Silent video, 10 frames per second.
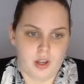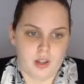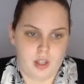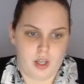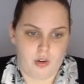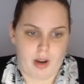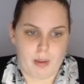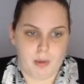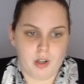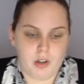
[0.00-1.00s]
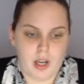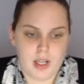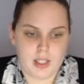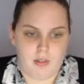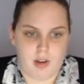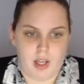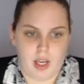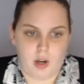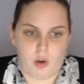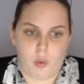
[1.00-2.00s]
The grammar,
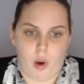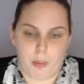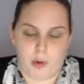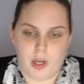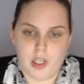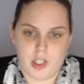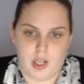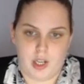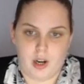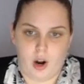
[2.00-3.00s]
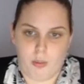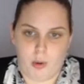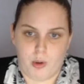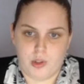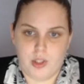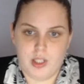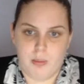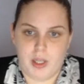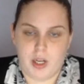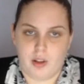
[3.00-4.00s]
creativity, and cooperation are mostly to
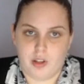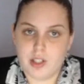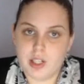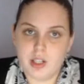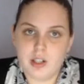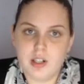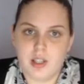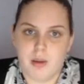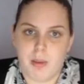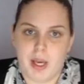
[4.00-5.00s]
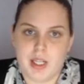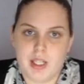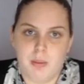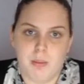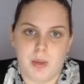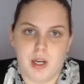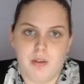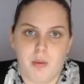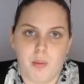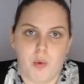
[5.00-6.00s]
meet other standards and make this a bit
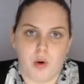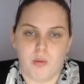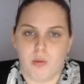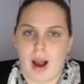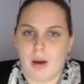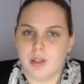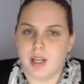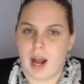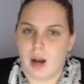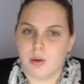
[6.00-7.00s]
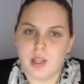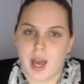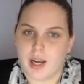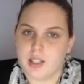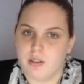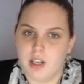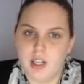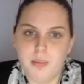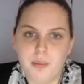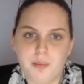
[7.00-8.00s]
of a more rounded out
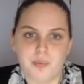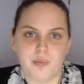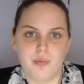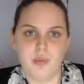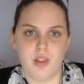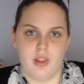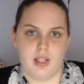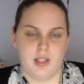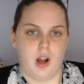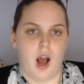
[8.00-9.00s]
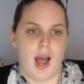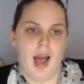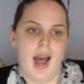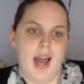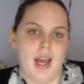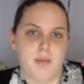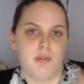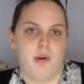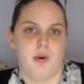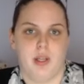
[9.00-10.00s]
activity that's not
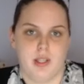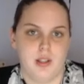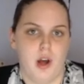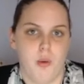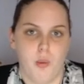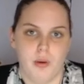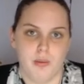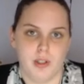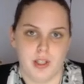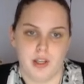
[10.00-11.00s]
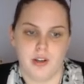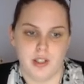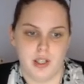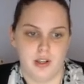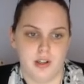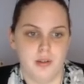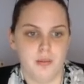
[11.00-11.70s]
hyper-focused on one particular standard.